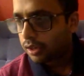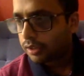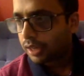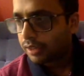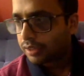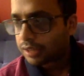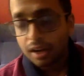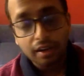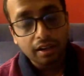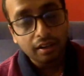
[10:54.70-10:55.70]
that is our
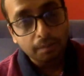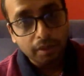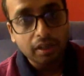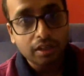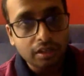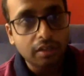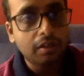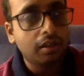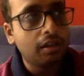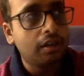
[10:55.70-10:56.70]
interpretation
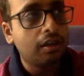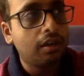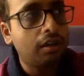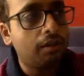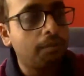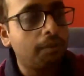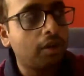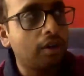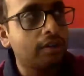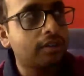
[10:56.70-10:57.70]

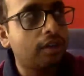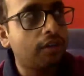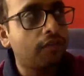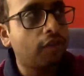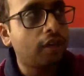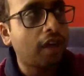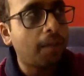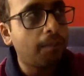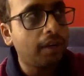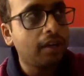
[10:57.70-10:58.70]
because of what
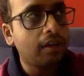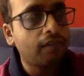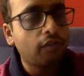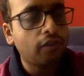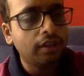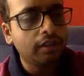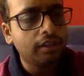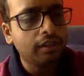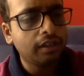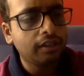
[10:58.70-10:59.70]
happened in
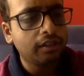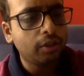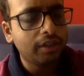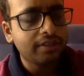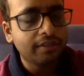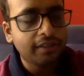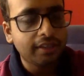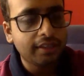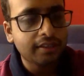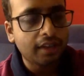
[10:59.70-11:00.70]
the 27
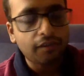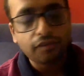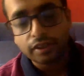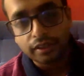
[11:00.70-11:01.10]
years after